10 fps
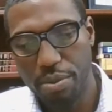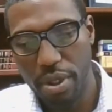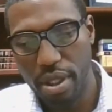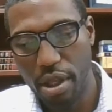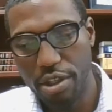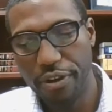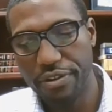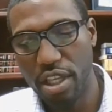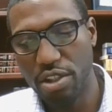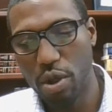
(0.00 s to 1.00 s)
But those
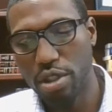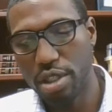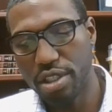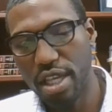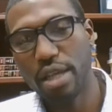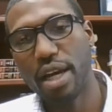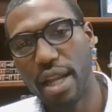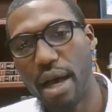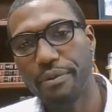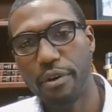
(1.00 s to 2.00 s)
15 sources are just
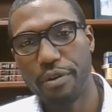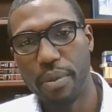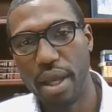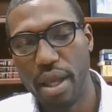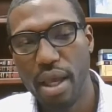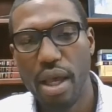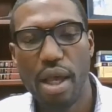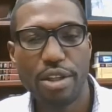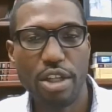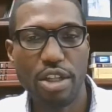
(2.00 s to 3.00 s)
kind of helpful for me
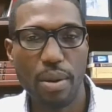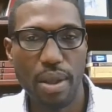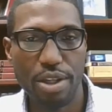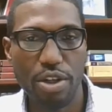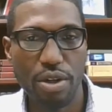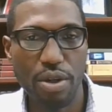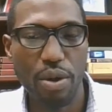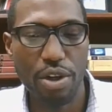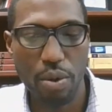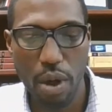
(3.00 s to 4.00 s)
to show me that you're
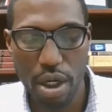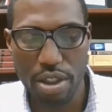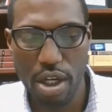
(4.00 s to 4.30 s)
doing your work.